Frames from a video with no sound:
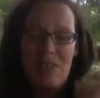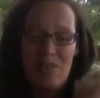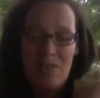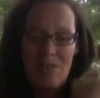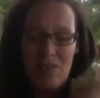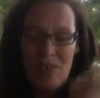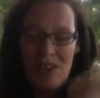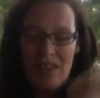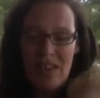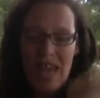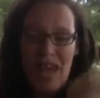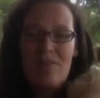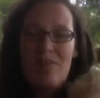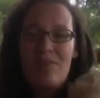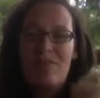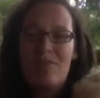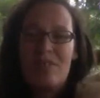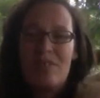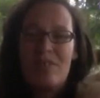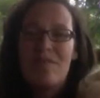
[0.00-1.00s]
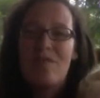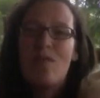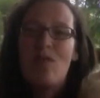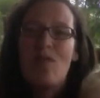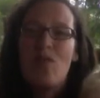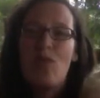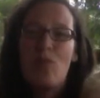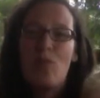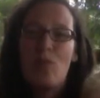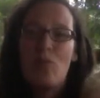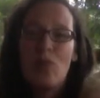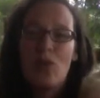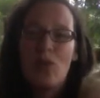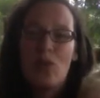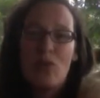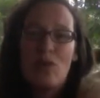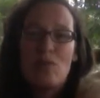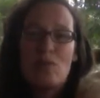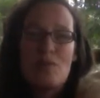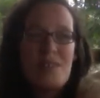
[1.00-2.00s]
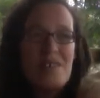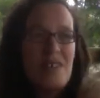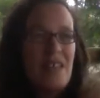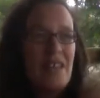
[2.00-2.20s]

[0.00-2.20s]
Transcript: free, have to form groups